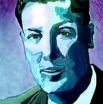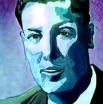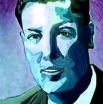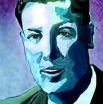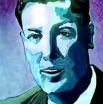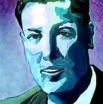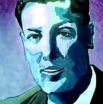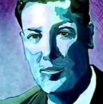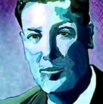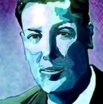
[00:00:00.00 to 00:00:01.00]
As I looked
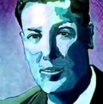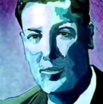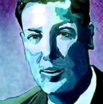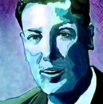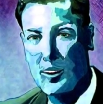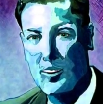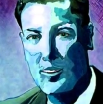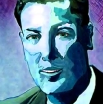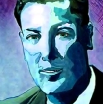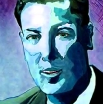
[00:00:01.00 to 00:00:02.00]
at it, it
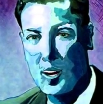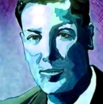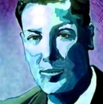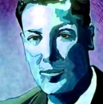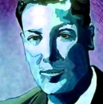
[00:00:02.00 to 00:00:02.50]
fragmented itself,